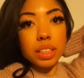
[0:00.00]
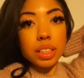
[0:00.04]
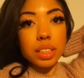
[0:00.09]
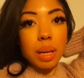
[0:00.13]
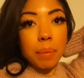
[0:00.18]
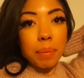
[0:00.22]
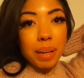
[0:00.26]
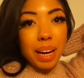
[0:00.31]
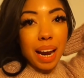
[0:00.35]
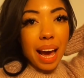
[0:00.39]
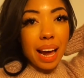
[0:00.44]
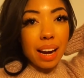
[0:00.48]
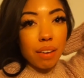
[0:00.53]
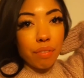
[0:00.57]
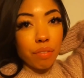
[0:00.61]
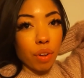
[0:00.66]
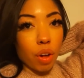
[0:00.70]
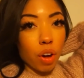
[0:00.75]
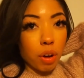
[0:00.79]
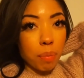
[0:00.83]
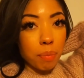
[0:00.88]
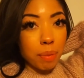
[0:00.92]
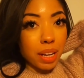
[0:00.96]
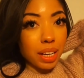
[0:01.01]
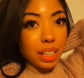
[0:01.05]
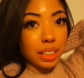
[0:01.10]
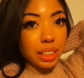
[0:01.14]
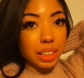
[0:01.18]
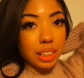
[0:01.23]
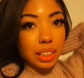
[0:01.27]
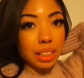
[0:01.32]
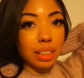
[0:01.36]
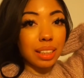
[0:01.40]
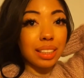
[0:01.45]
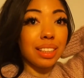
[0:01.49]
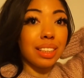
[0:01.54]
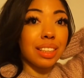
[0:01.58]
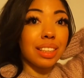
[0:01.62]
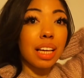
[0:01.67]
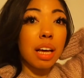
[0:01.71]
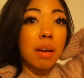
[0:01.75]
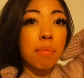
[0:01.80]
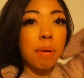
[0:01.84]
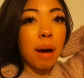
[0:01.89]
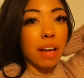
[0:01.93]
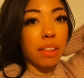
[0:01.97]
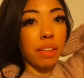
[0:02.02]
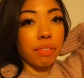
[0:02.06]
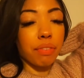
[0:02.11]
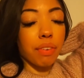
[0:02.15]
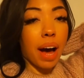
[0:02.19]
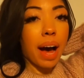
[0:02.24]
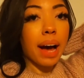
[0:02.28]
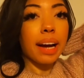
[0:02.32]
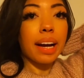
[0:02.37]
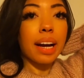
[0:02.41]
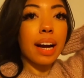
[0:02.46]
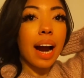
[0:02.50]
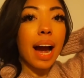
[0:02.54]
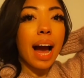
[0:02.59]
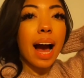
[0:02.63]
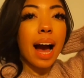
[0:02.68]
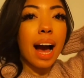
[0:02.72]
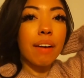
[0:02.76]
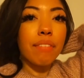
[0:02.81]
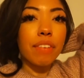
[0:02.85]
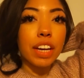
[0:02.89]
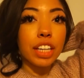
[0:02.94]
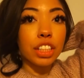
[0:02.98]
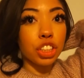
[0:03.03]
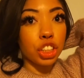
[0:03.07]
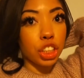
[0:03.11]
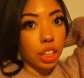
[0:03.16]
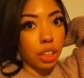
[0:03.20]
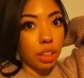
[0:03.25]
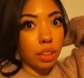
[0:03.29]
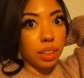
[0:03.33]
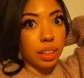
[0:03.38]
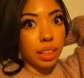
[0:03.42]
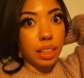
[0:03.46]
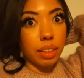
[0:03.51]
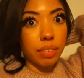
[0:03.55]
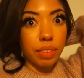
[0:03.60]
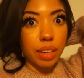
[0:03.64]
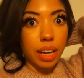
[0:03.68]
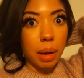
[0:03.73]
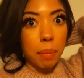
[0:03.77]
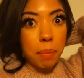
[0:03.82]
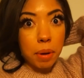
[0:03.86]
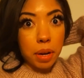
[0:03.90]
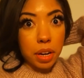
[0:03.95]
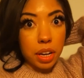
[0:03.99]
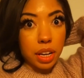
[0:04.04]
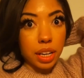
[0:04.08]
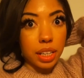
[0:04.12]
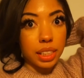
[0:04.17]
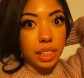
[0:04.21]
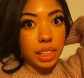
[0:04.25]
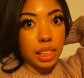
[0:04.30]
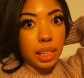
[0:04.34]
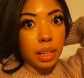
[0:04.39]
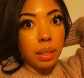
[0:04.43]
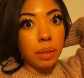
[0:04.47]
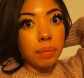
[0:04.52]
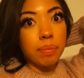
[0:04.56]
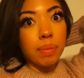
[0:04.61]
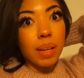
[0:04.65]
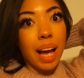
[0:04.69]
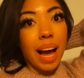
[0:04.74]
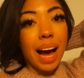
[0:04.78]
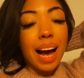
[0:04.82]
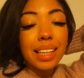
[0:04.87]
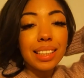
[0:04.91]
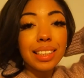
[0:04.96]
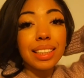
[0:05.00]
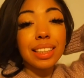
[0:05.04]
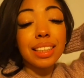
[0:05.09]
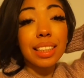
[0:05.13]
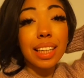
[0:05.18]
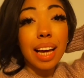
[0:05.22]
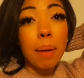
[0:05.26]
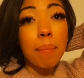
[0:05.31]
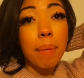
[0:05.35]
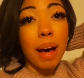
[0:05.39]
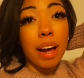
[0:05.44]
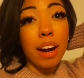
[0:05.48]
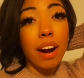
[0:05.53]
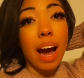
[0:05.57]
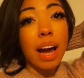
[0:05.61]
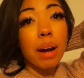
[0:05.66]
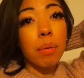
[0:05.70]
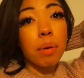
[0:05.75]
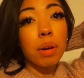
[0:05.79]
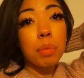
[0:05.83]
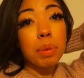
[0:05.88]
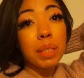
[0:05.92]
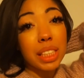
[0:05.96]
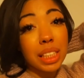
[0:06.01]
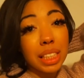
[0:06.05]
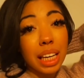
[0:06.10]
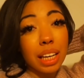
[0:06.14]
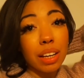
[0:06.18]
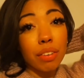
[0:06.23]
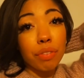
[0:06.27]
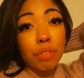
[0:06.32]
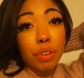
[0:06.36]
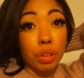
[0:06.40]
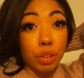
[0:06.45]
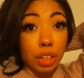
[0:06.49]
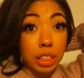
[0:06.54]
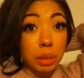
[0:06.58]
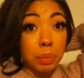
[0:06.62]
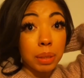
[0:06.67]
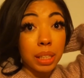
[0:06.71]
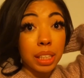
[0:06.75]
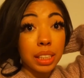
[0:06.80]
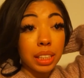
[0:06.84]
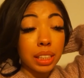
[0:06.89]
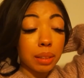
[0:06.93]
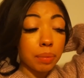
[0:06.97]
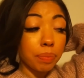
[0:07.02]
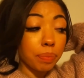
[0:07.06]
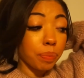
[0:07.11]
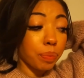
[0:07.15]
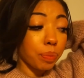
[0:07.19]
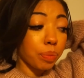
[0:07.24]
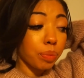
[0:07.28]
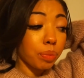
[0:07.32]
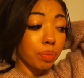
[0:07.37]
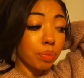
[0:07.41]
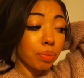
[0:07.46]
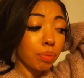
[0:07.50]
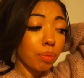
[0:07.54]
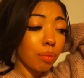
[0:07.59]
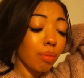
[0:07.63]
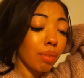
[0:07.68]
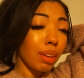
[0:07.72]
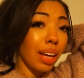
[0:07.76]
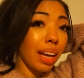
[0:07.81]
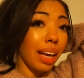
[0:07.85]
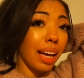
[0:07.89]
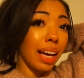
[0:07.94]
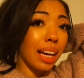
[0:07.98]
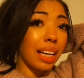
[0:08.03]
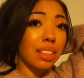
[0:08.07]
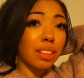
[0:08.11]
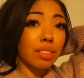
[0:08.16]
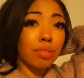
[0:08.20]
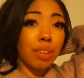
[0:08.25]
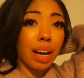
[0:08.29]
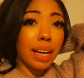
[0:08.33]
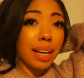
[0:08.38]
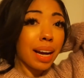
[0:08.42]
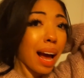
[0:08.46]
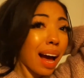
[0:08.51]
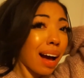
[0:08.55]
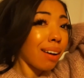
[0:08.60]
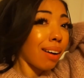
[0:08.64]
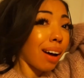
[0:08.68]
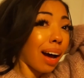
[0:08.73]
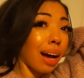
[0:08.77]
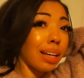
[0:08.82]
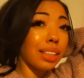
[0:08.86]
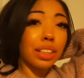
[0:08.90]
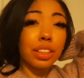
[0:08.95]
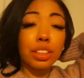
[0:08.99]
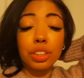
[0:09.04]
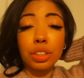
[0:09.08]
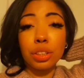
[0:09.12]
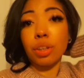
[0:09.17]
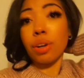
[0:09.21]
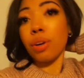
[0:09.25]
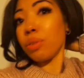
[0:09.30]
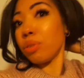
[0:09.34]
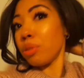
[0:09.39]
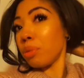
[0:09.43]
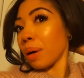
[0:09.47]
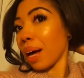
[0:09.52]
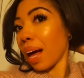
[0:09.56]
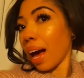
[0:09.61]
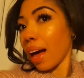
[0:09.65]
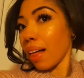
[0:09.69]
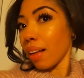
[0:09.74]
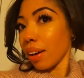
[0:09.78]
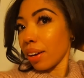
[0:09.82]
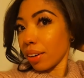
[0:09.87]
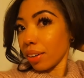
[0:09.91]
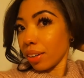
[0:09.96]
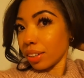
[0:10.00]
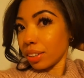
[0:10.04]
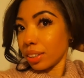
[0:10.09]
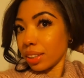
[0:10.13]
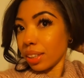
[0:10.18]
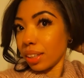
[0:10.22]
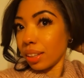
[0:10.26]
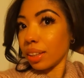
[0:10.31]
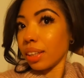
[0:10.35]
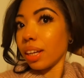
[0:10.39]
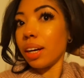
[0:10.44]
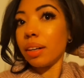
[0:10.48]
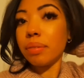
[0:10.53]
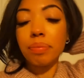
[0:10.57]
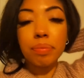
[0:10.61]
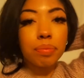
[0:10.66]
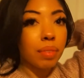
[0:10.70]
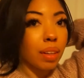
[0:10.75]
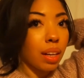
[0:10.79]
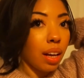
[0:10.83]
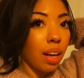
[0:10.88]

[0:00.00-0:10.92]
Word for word: so I'm gonna edit Vlogmas, sit by the fire, have a chill evening because I just need to get better. I don't wanna be sick for Christmas. And right now, it's just not, oh my highlighter looks good though.